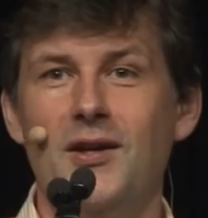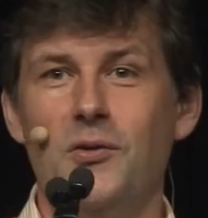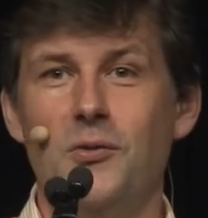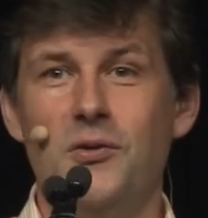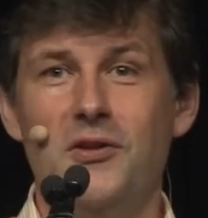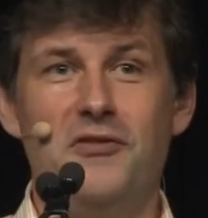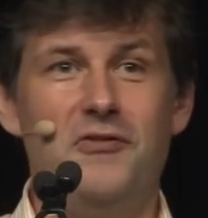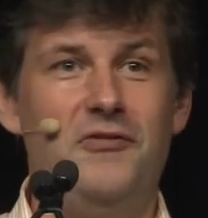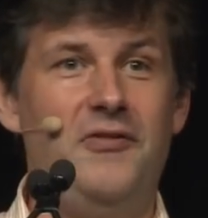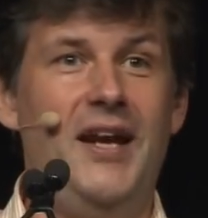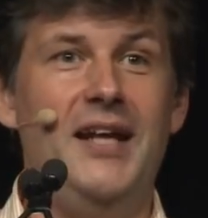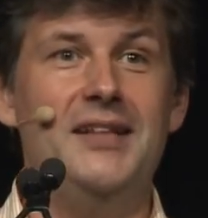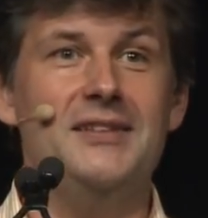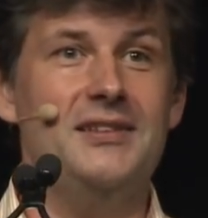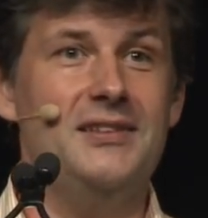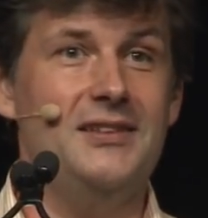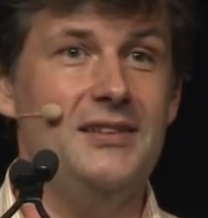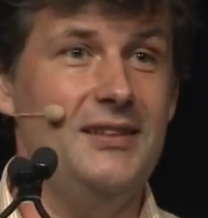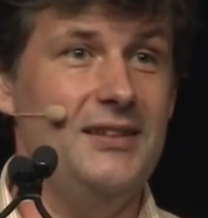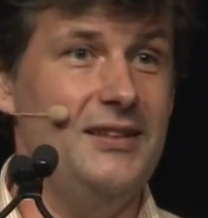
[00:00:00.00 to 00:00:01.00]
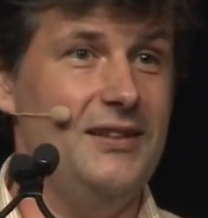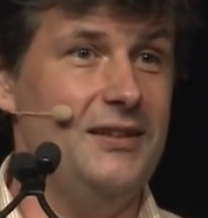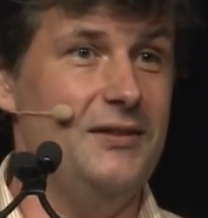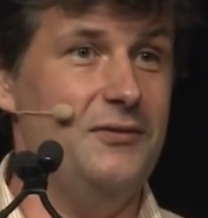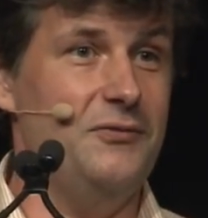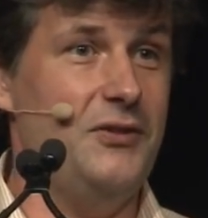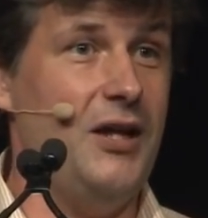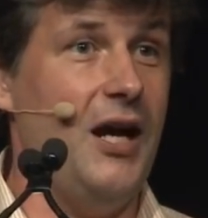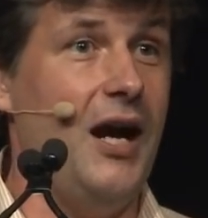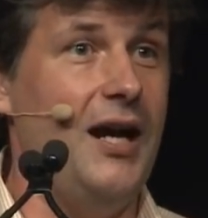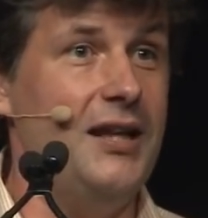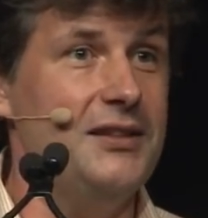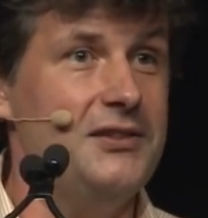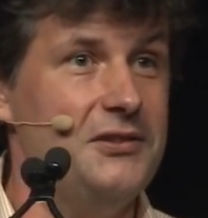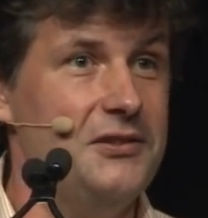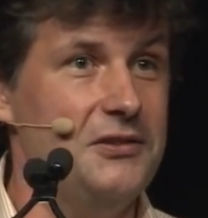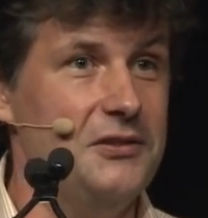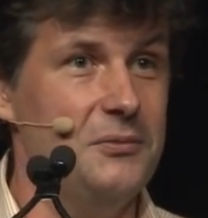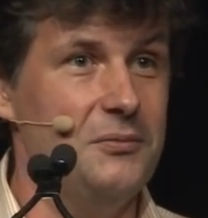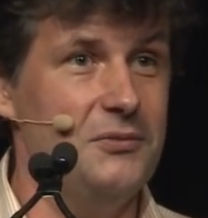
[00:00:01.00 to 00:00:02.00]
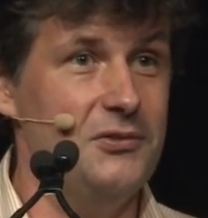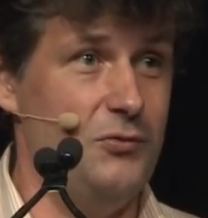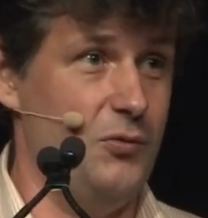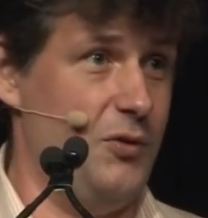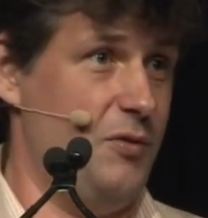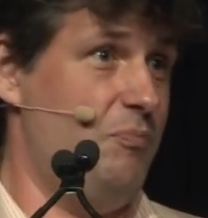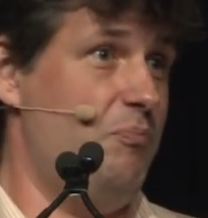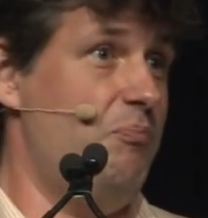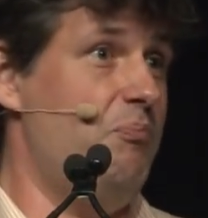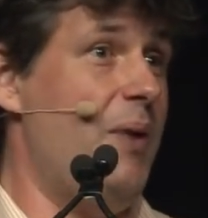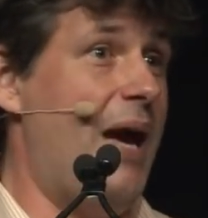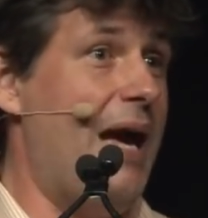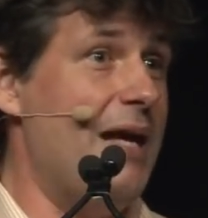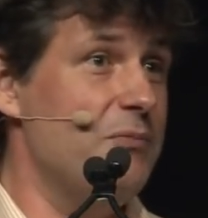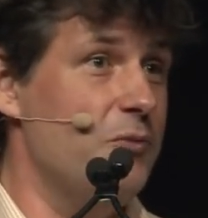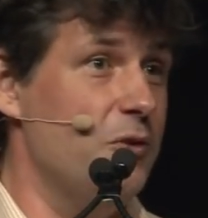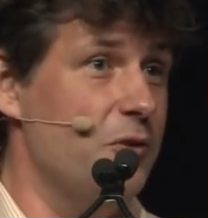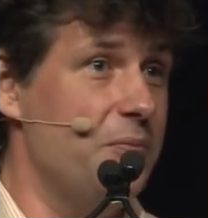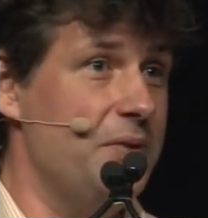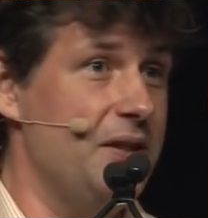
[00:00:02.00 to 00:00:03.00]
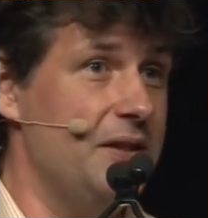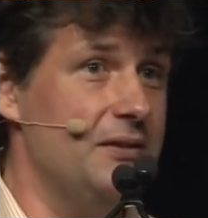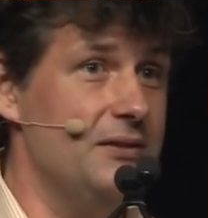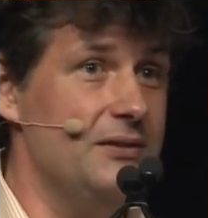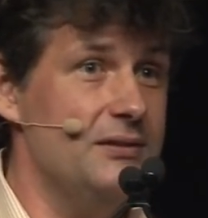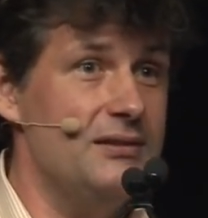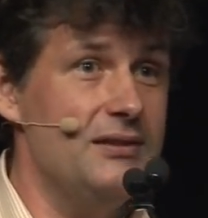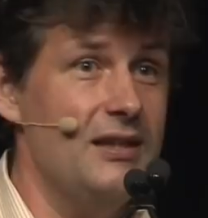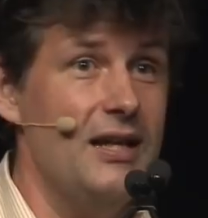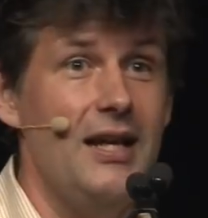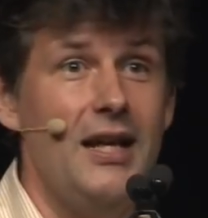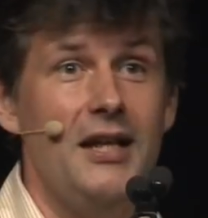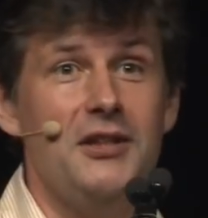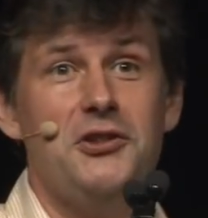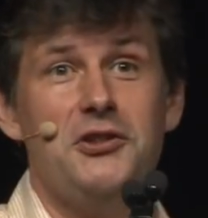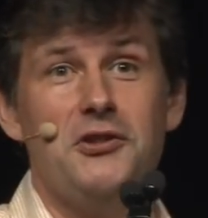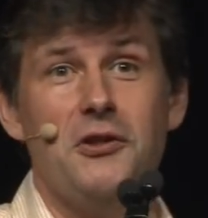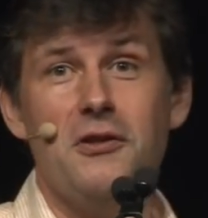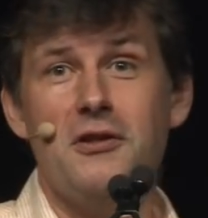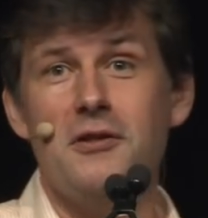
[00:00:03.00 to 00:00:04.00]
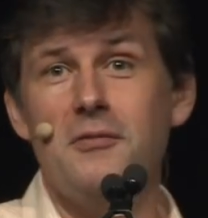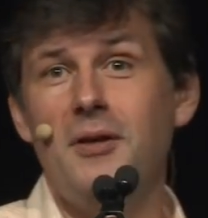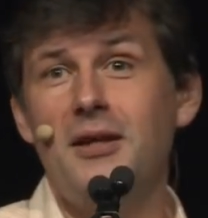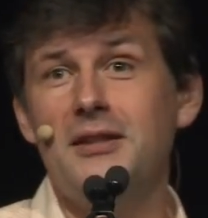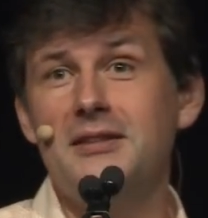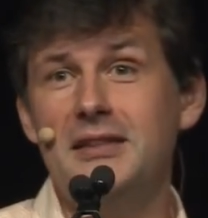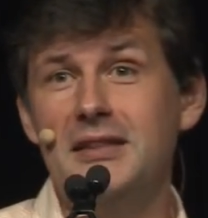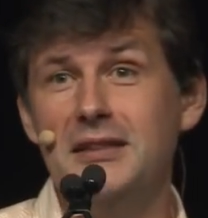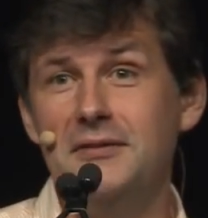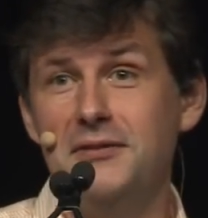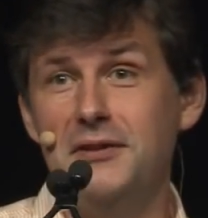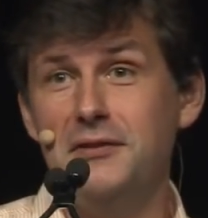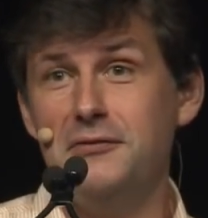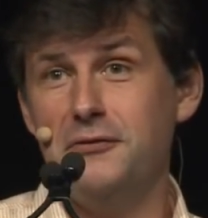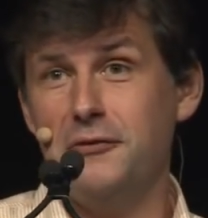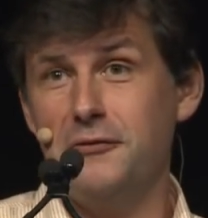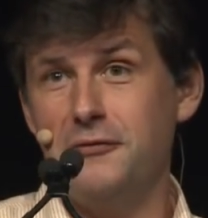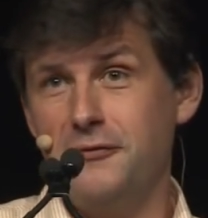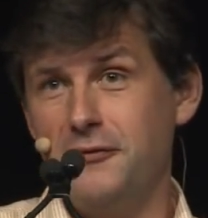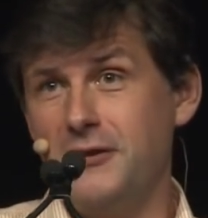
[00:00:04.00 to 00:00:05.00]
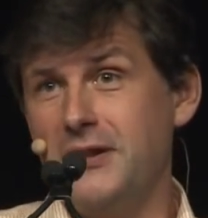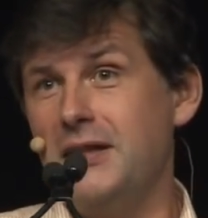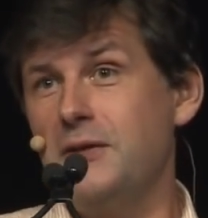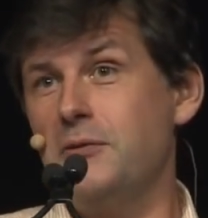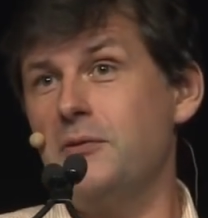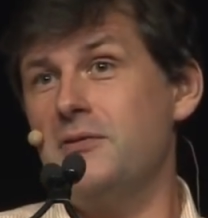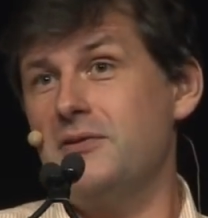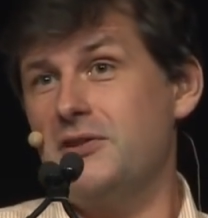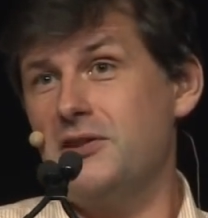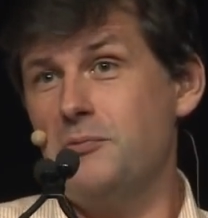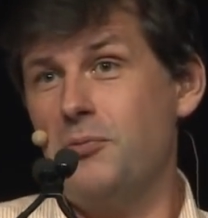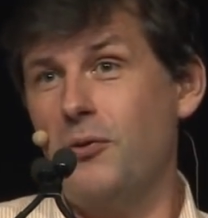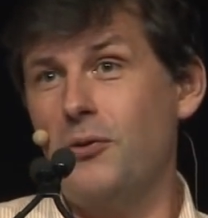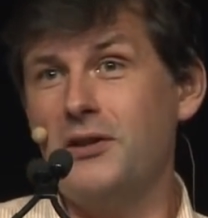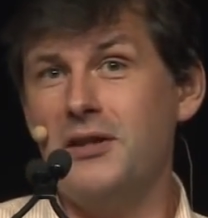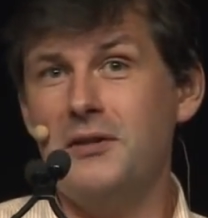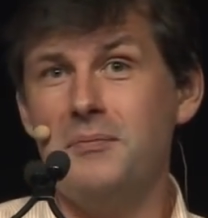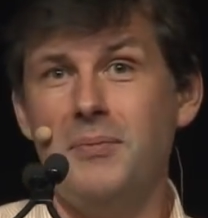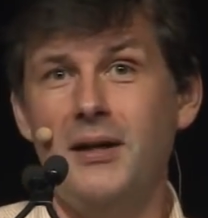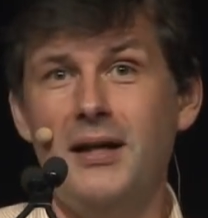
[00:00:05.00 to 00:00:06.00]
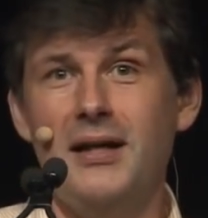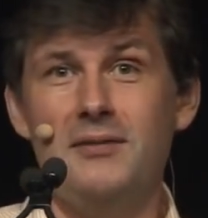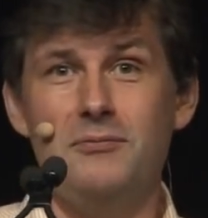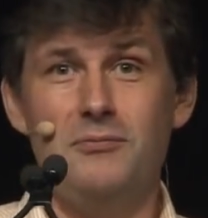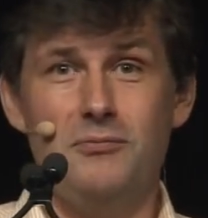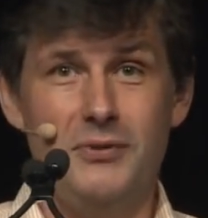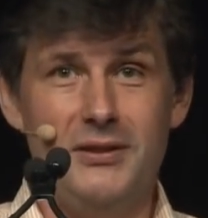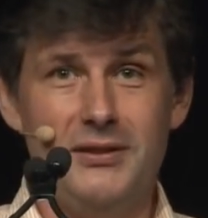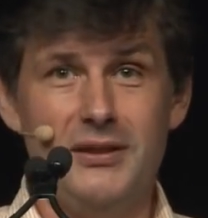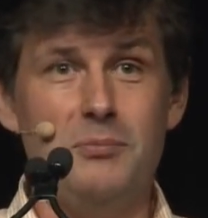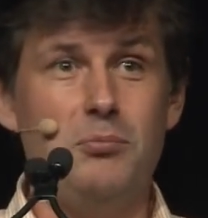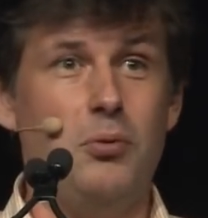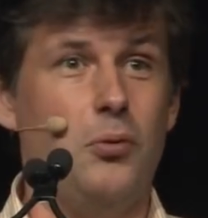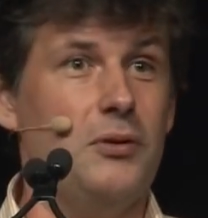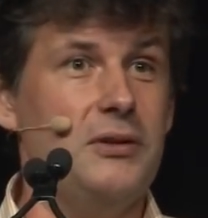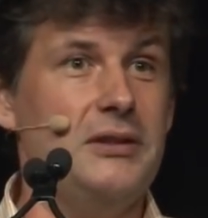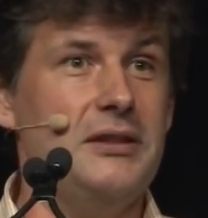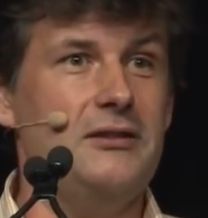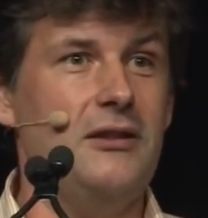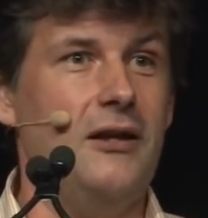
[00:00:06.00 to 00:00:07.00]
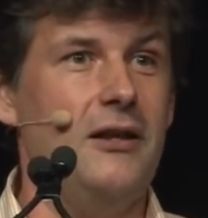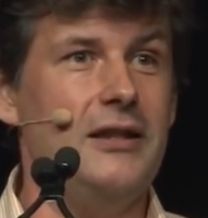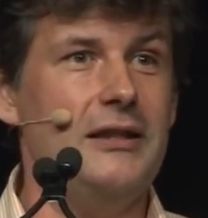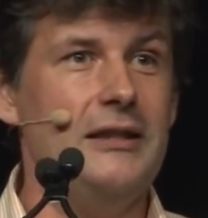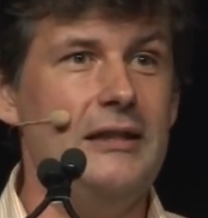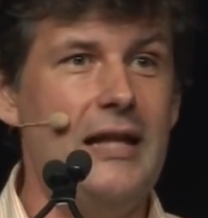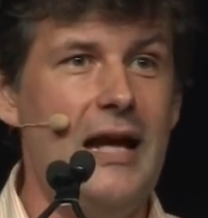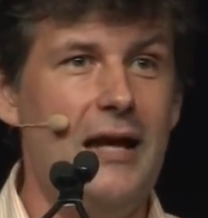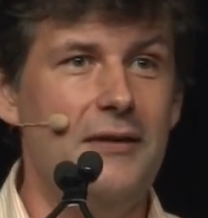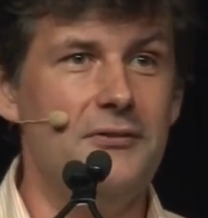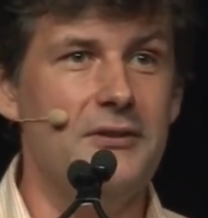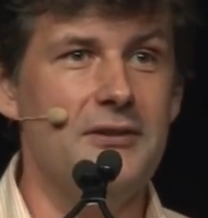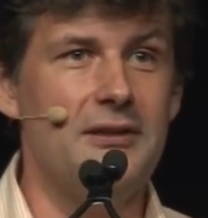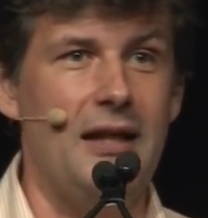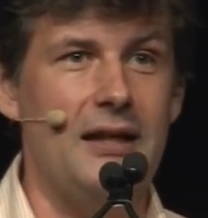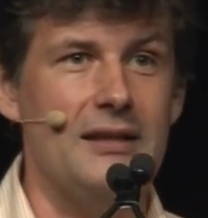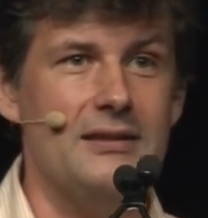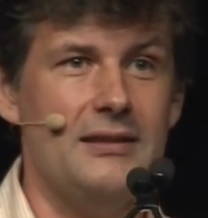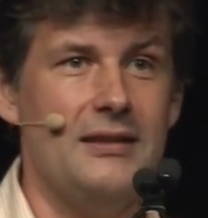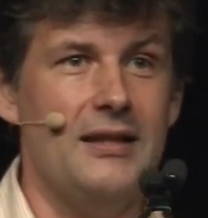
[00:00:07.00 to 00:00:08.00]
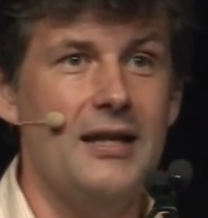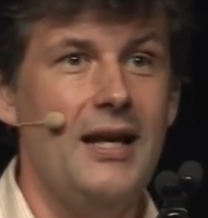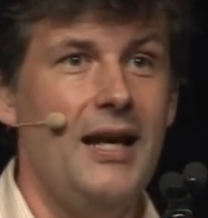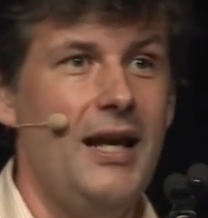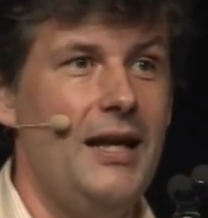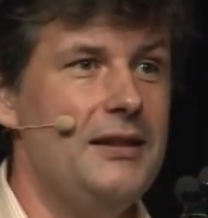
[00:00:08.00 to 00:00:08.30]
with fancy uh, costumes, with Batmobiles, and show them on TV for free, supported by really poorly targeted advertising.